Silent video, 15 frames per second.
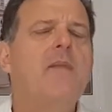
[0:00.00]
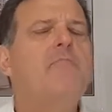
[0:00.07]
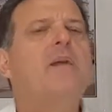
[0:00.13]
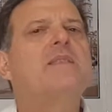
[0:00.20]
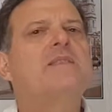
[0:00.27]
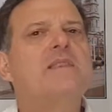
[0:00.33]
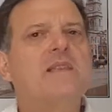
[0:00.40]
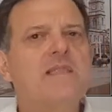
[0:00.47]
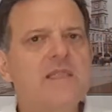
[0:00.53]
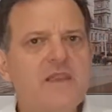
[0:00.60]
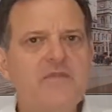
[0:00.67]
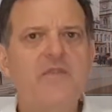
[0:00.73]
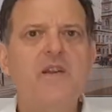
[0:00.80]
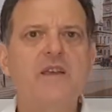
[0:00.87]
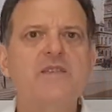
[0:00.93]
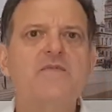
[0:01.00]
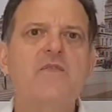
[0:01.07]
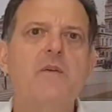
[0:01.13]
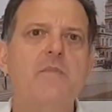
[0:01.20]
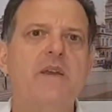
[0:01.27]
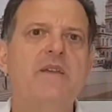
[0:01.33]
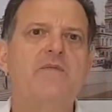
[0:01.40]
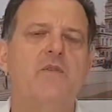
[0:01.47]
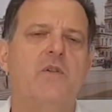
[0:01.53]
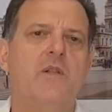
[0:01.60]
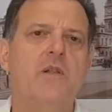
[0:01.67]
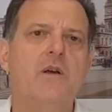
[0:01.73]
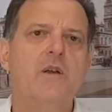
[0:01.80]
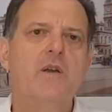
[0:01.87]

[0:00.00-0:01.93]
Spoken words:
but deliver us from evil."